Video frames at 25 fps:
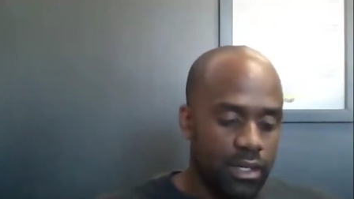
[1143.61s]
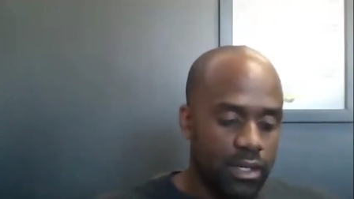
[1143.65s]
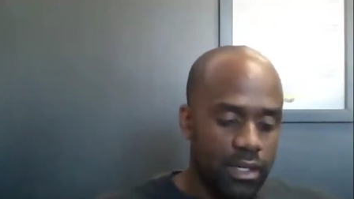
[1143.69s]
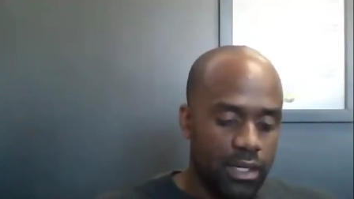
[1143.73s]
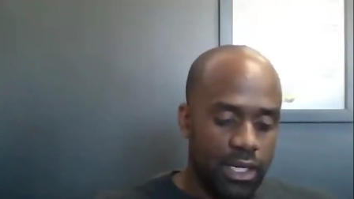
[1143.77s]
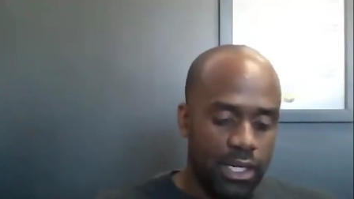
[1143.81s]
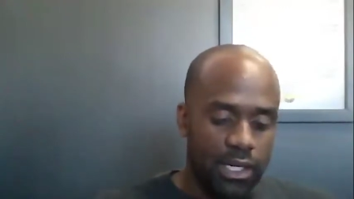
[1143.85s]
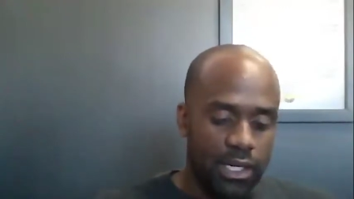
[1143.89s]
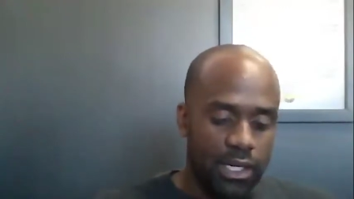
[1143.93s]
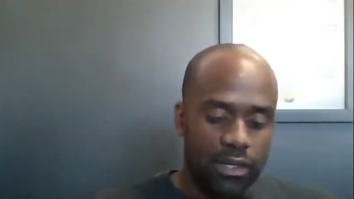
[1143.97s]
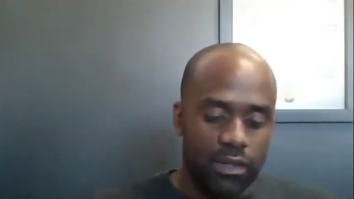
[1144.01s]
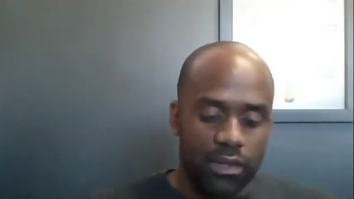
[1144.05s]

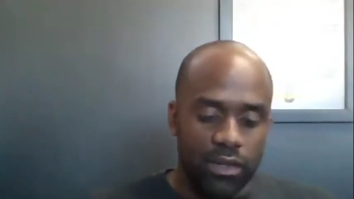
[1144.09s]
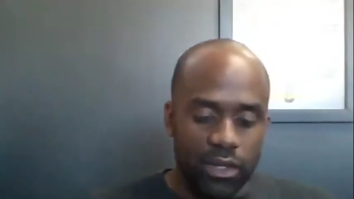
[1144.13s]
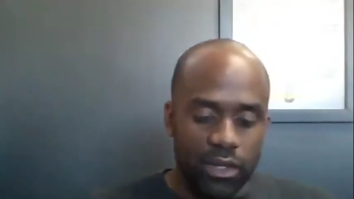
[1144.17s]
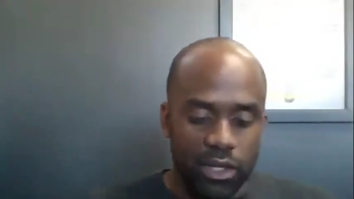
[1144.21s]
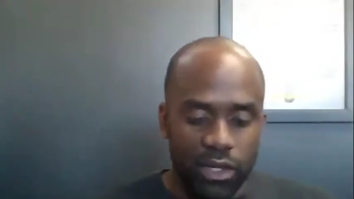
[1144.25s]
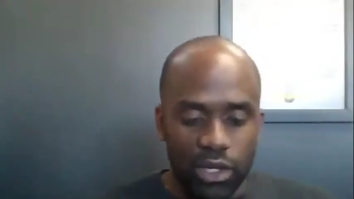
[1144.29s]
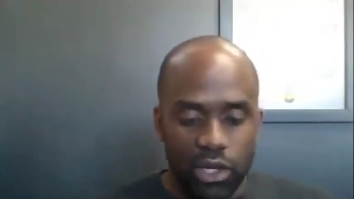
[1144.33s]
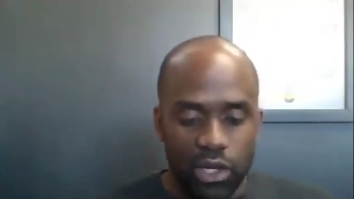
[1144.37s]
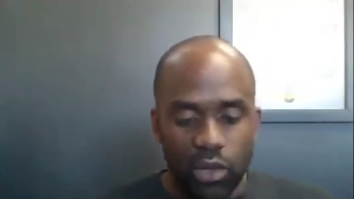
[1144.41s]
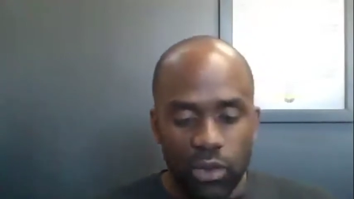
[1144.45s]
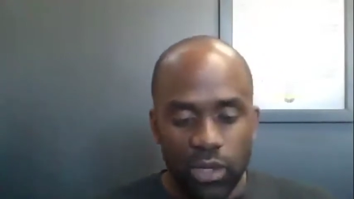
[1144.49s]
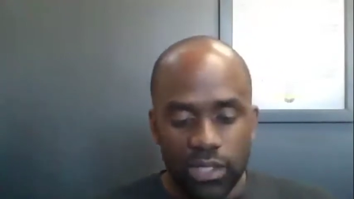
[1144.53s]
either
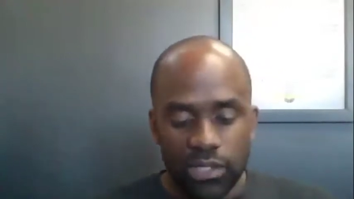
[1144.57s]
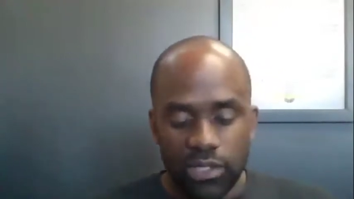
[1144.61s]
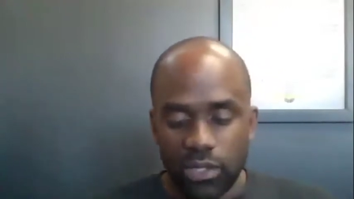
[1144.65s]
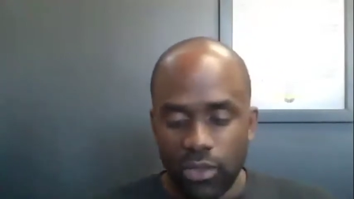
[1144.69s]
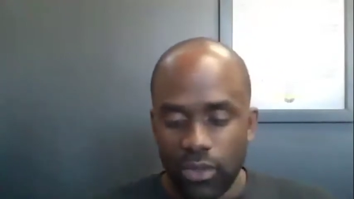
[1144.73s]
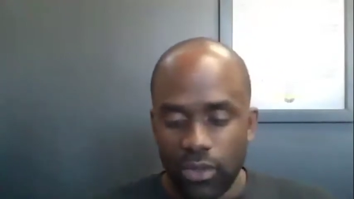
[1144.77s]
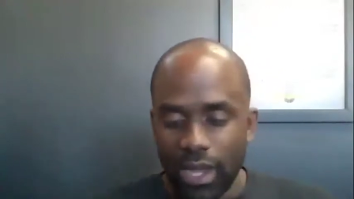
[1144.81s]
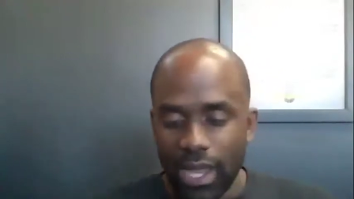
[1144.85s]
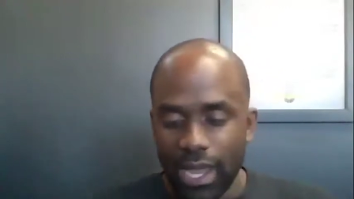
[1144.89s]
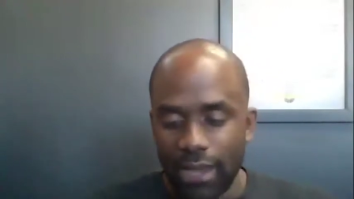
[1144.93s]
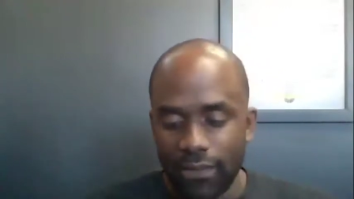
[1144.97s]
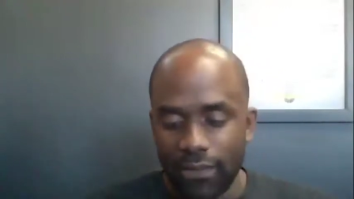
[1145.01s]
you're going
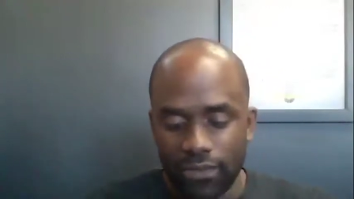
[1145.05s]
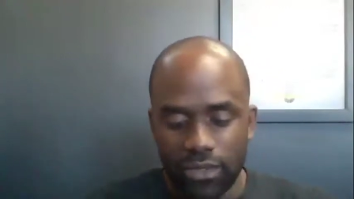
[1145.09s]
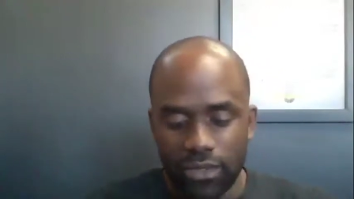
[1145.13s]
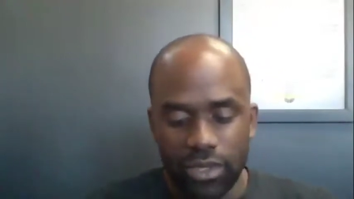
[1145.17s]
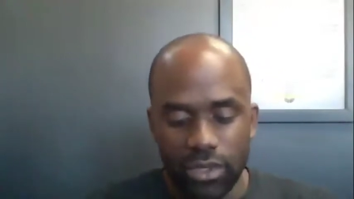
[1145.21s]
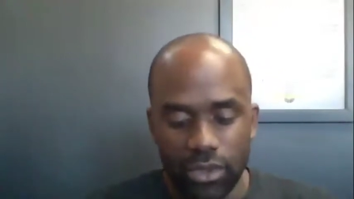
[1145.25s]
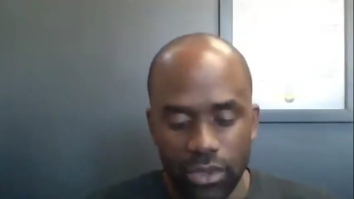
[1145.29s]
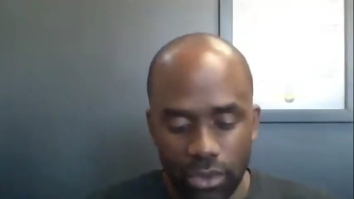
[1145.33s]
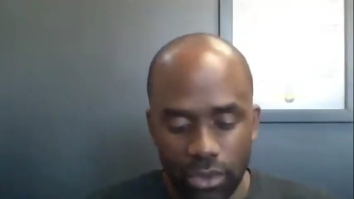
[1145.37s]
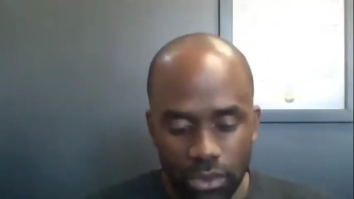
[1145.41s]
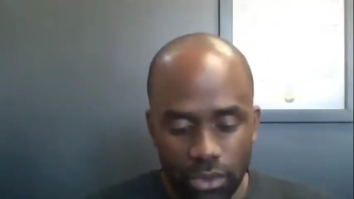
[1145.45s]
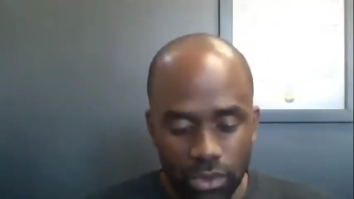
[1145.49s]
to have
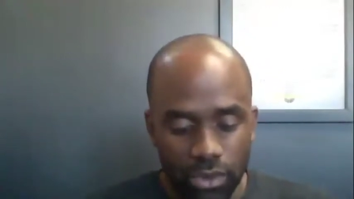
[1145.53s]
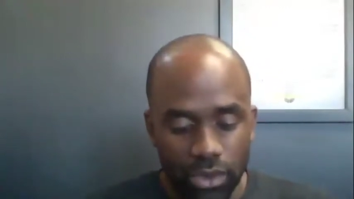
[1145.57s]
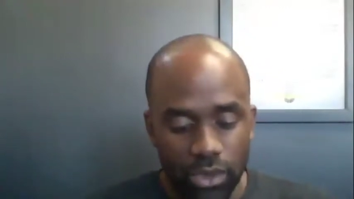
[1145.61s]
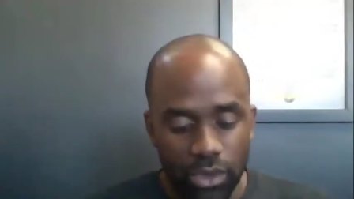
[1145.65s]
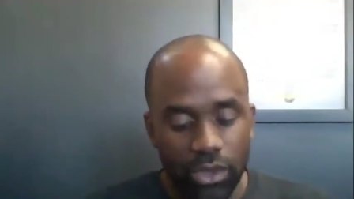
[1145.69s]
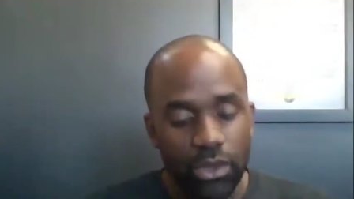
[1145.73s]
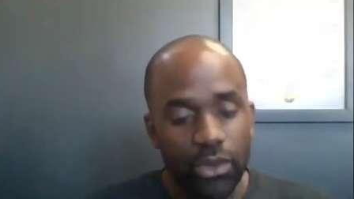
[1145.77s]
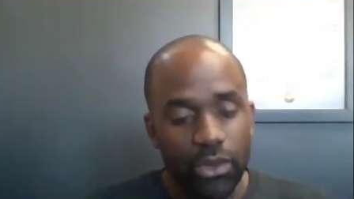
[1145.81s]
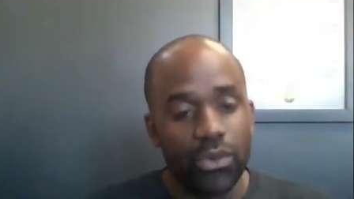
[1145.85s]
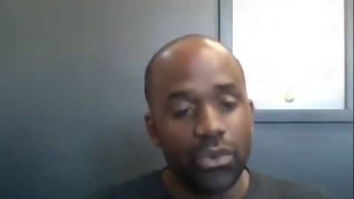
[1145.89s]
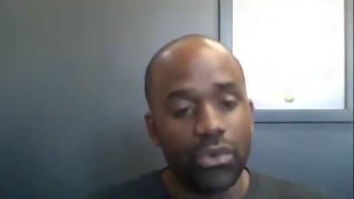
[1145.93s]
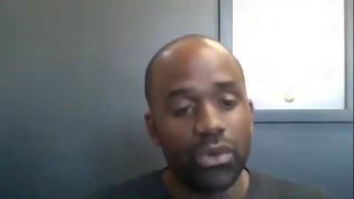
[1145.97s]
to
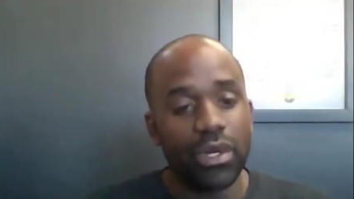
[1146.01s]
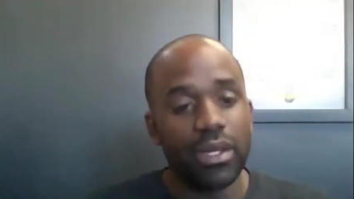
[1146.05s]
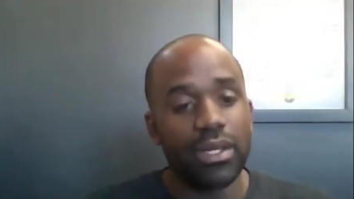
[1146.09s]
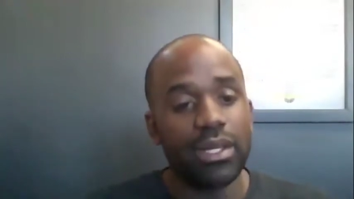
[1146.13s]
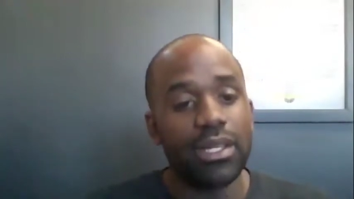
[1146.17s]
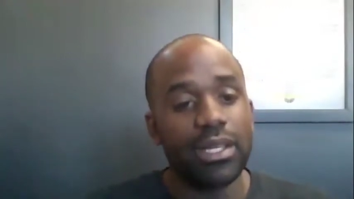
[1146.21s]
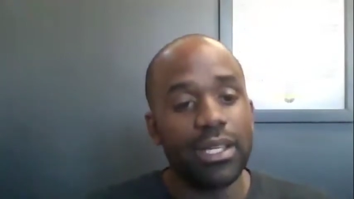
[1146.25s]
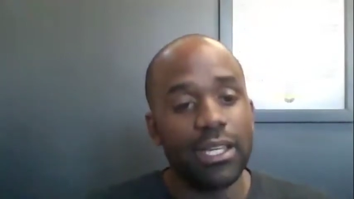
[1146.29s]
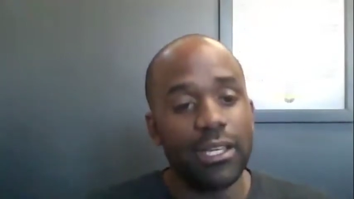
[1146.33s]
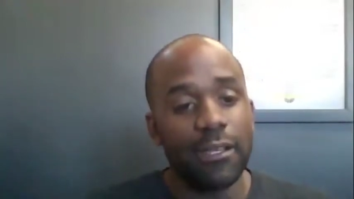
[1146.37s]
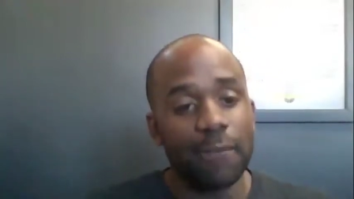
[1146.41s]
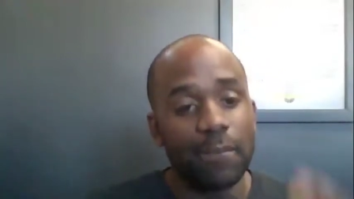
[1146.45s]

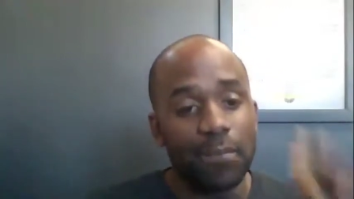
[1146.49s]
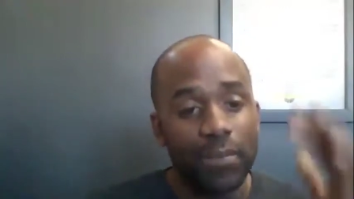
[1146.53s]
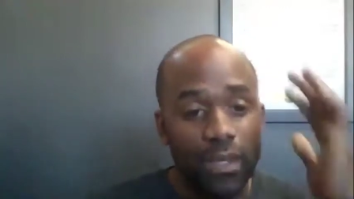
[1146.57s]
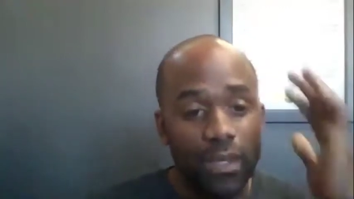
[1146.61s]
really